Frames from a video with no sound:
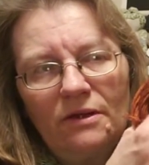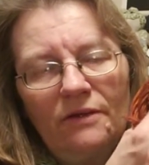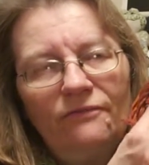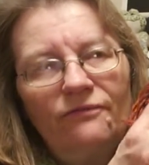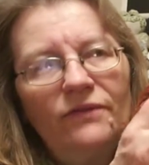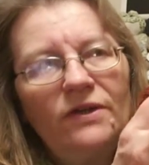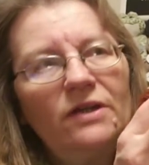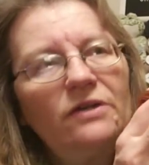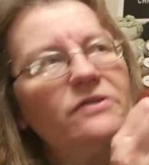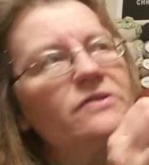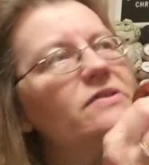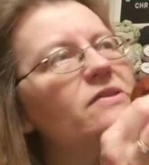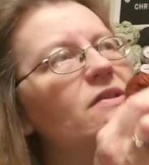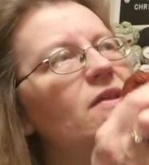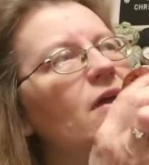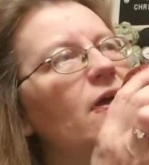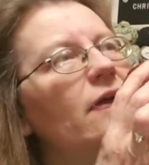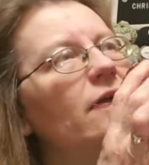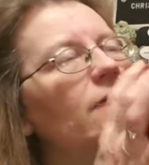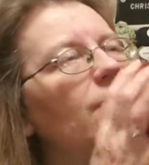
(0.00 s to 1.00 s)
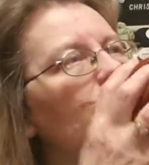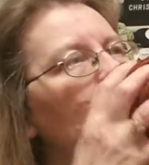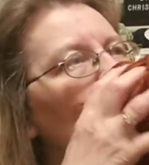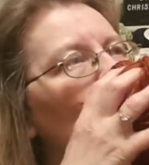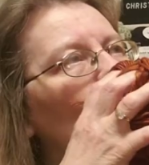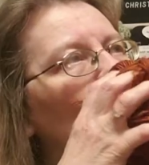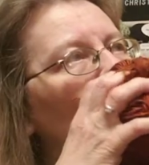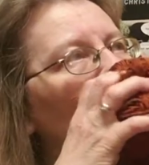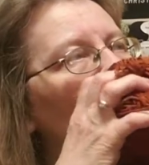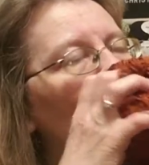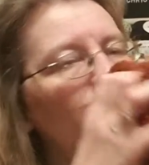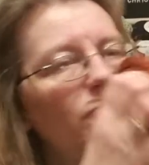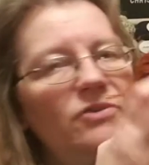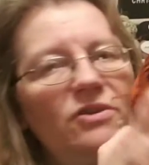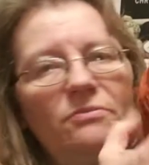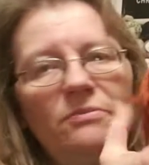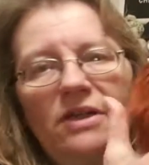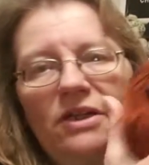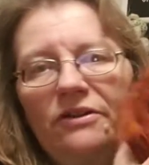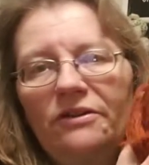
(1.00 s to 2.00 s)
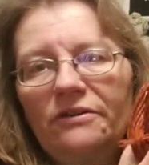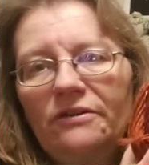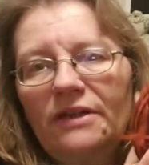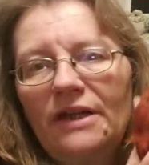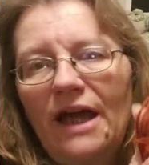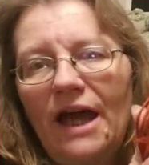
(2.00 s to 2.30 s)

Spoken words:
feels like Premier